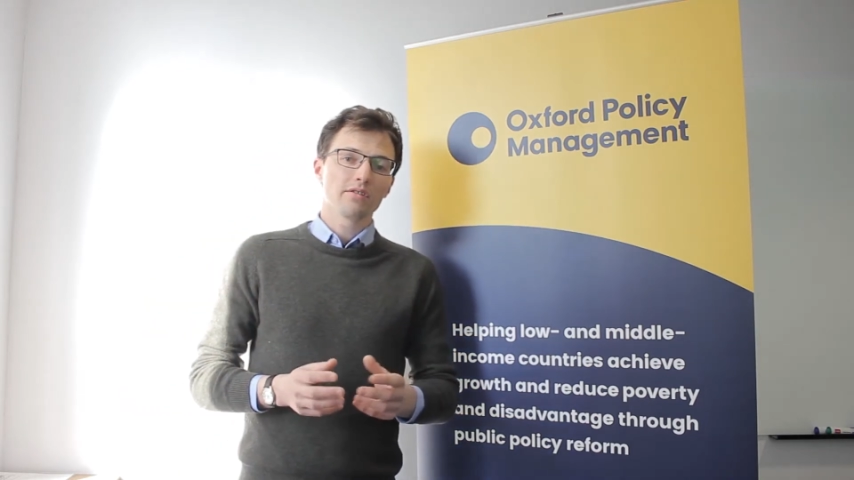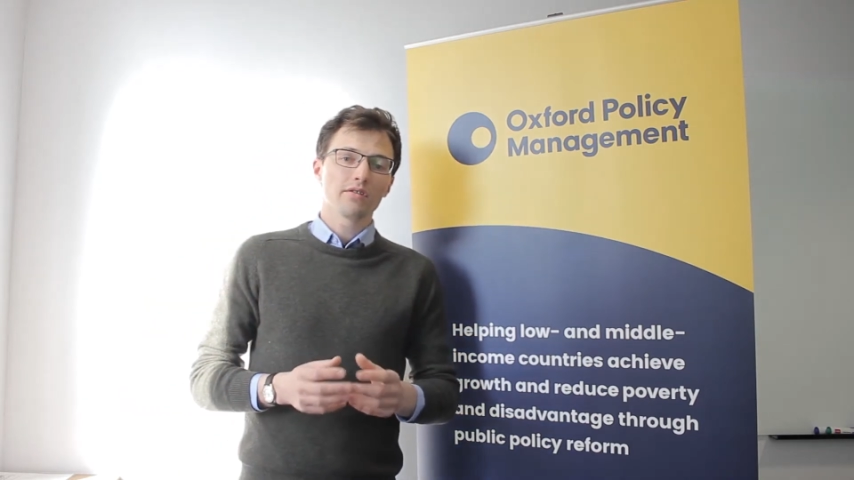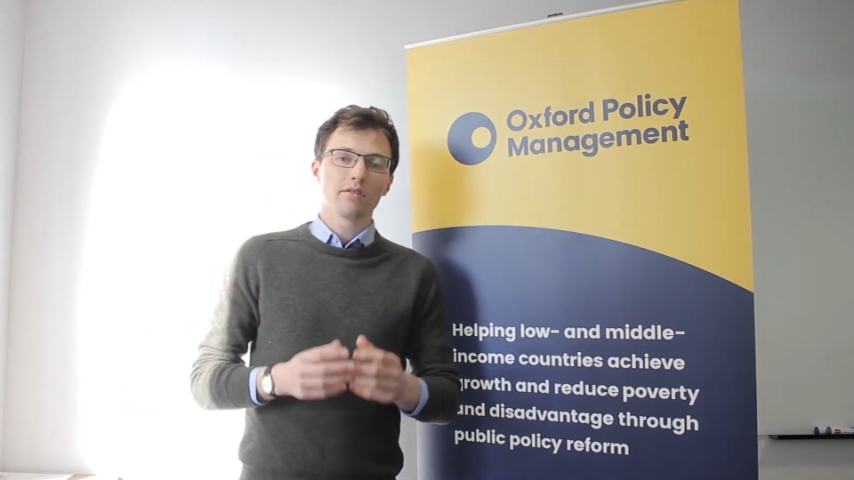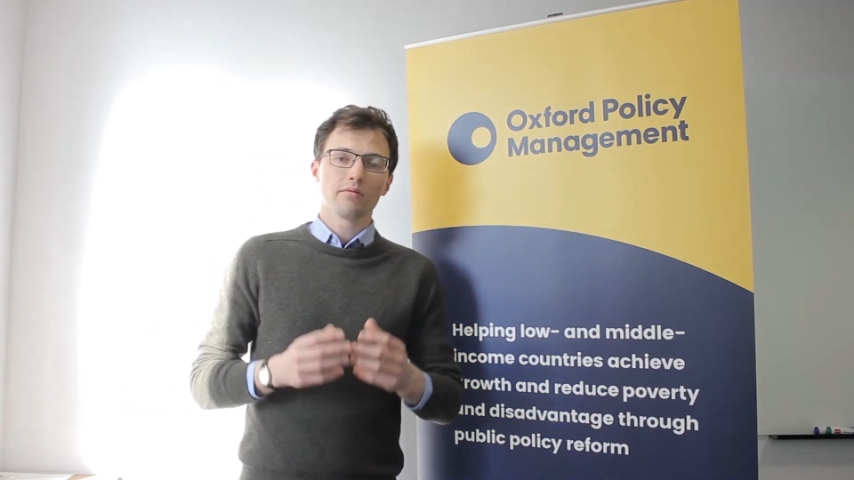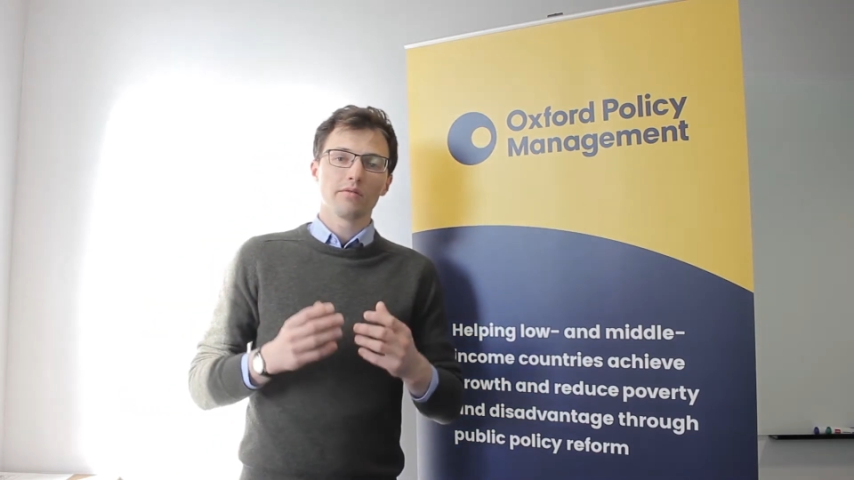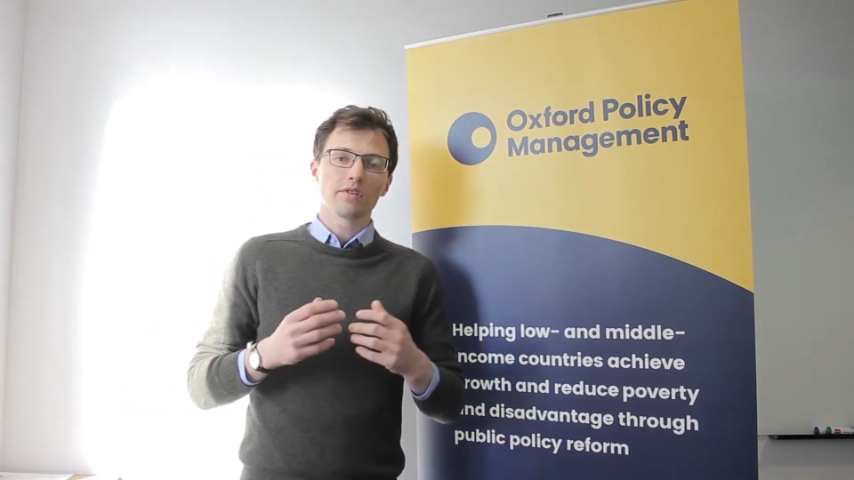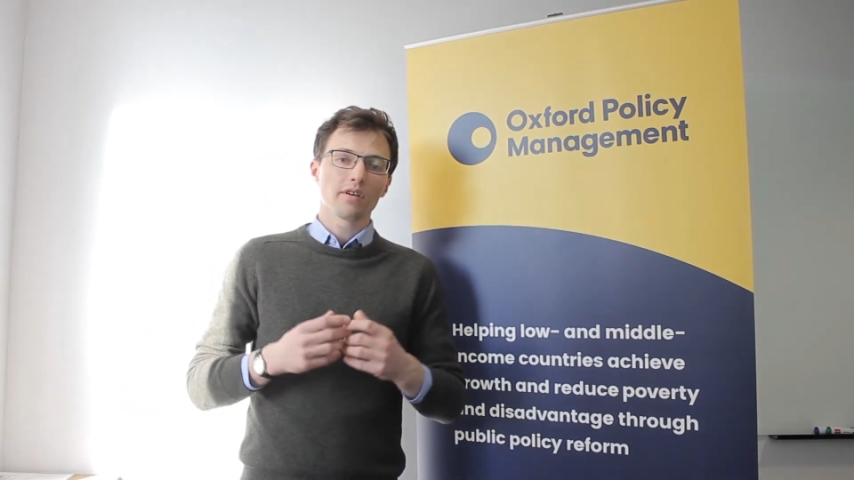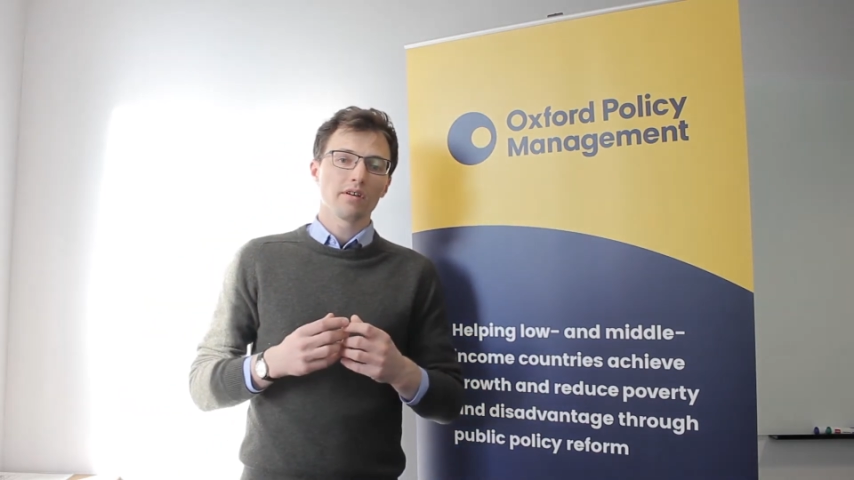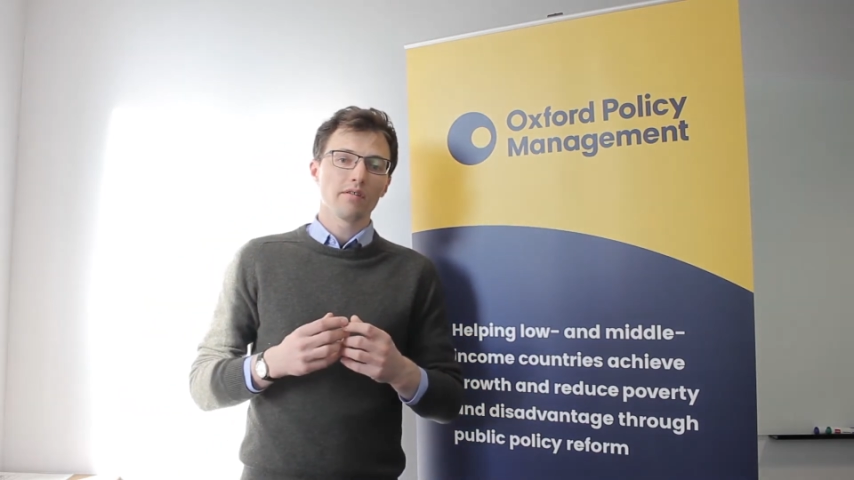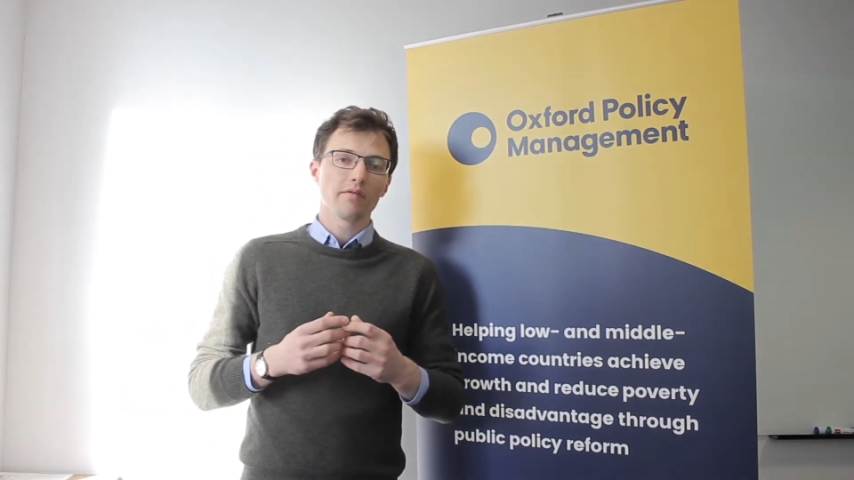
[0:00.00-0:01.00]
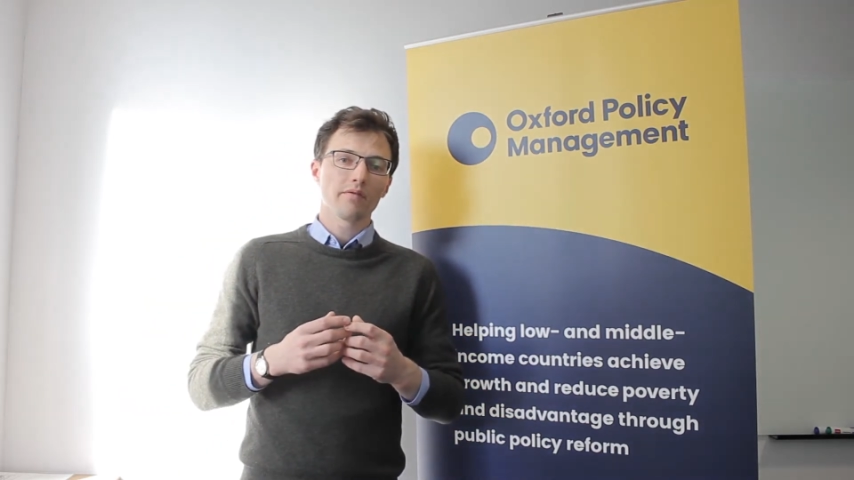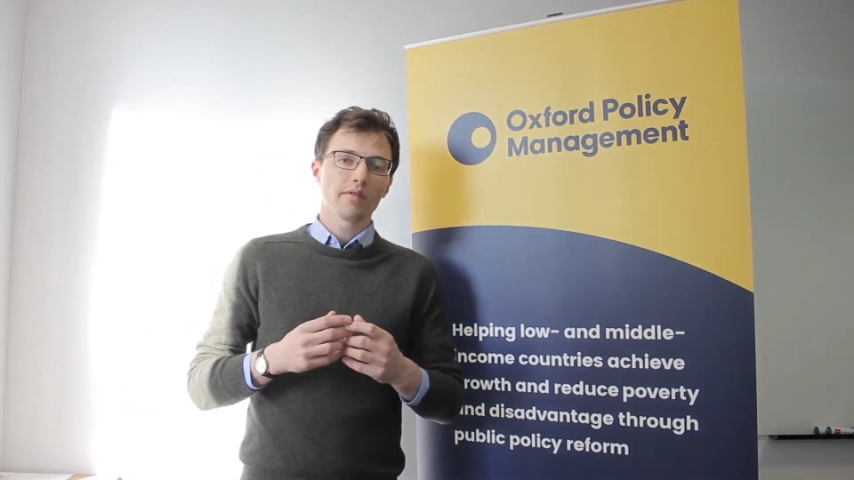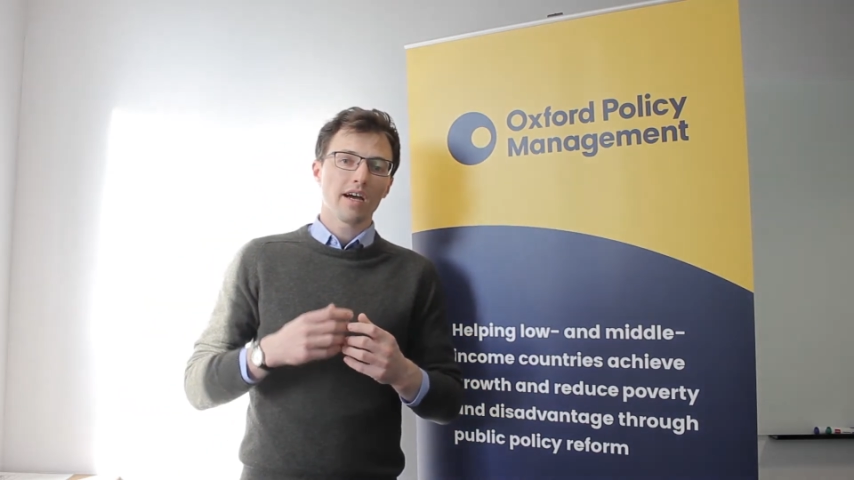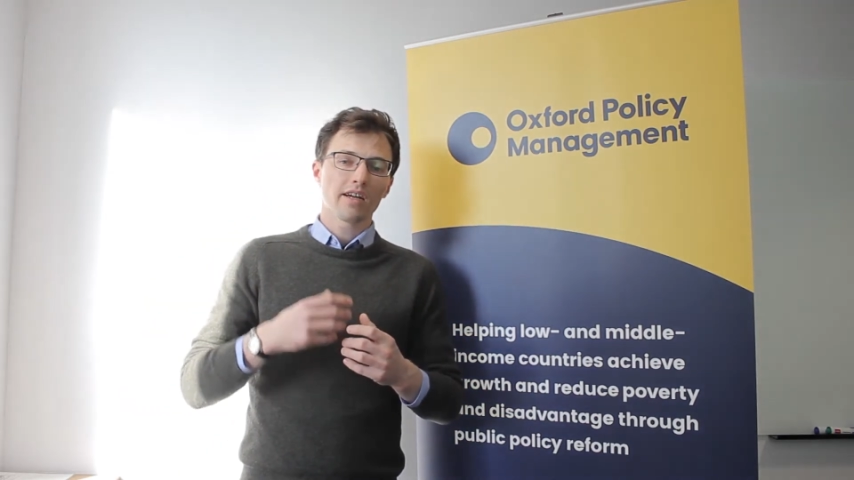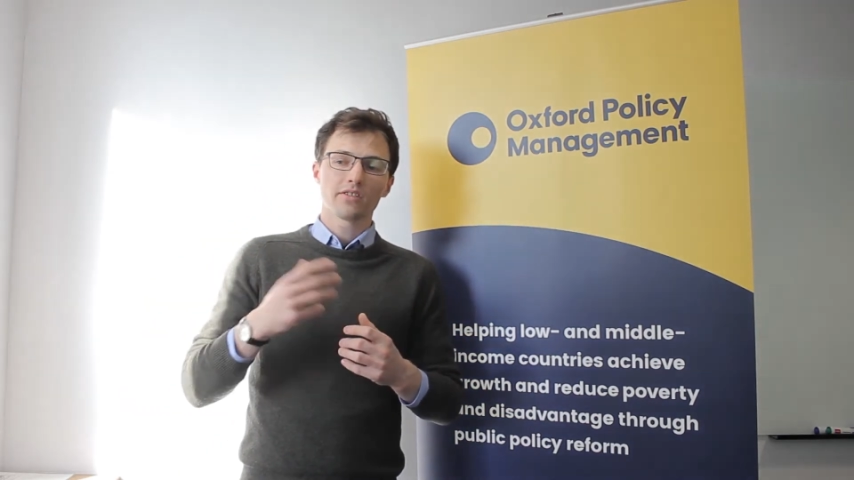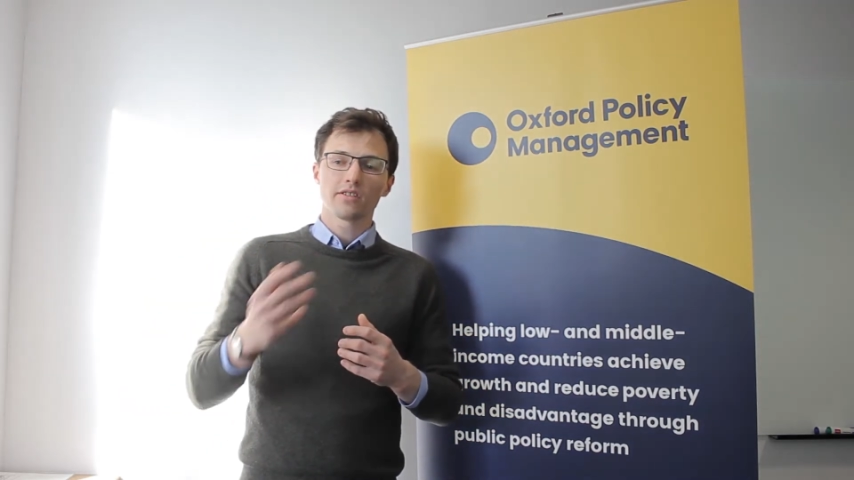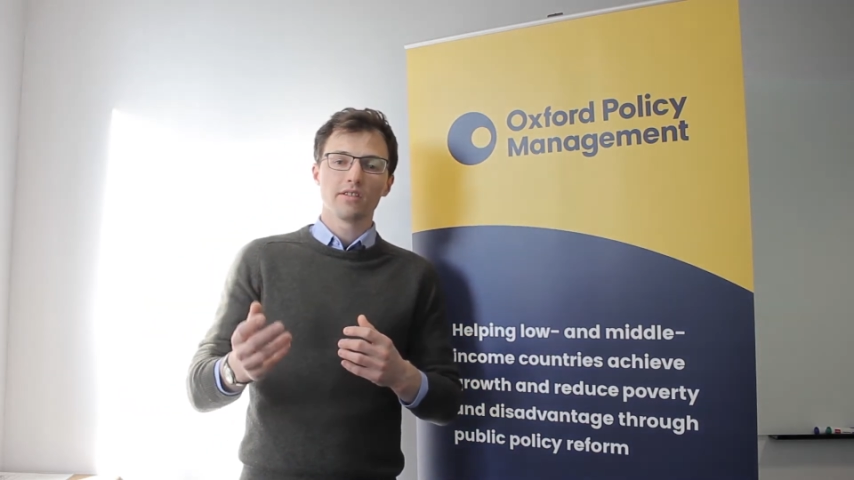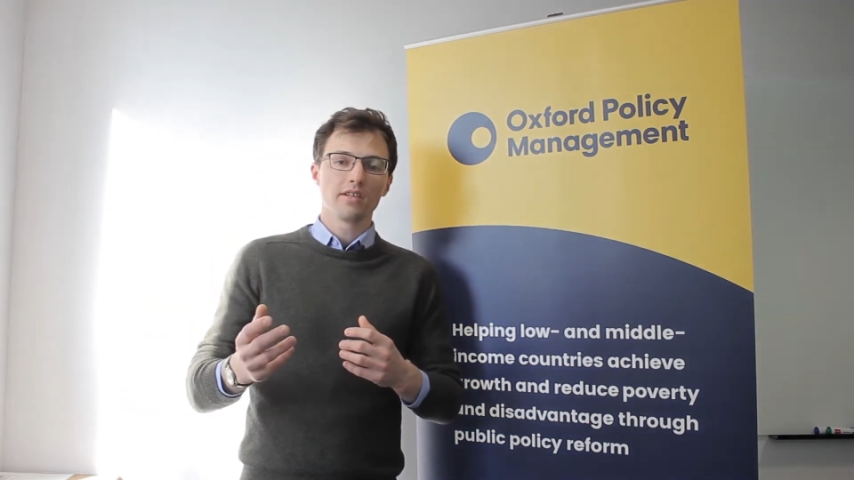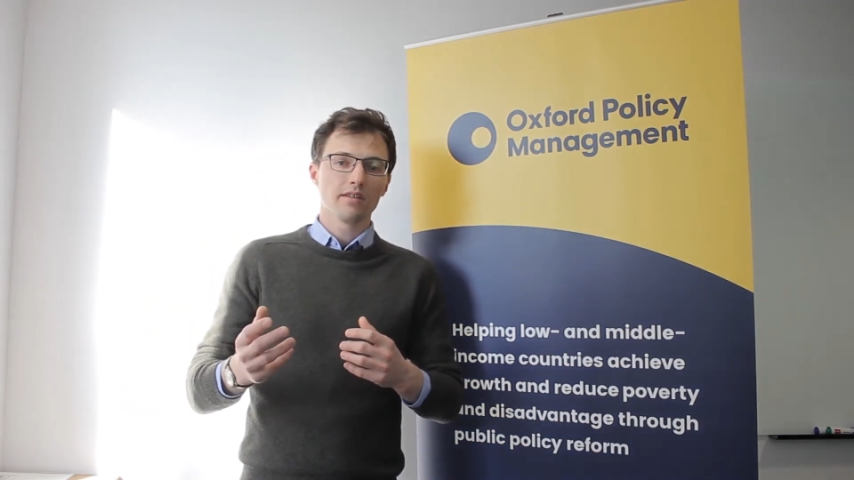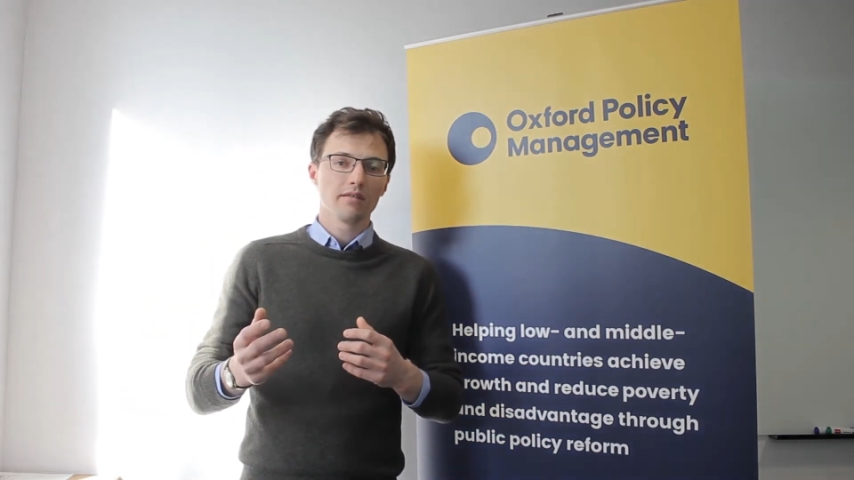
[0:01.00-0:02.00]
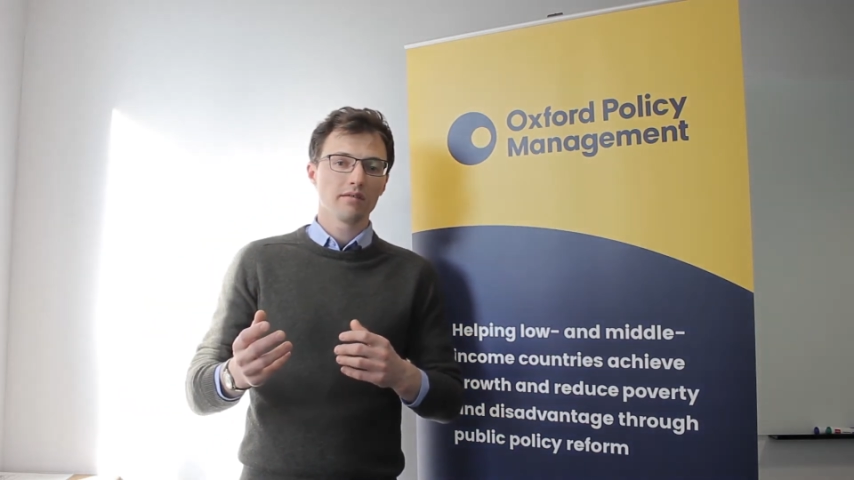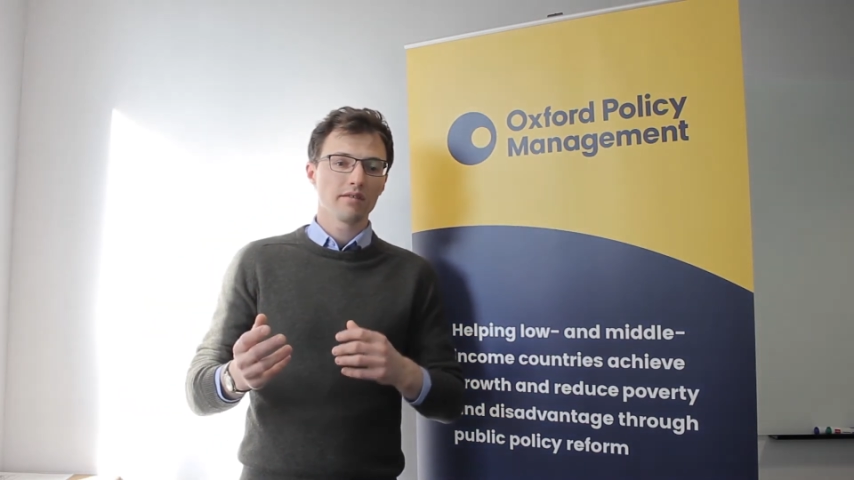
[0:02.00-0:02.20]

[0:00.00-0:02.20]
terms of actually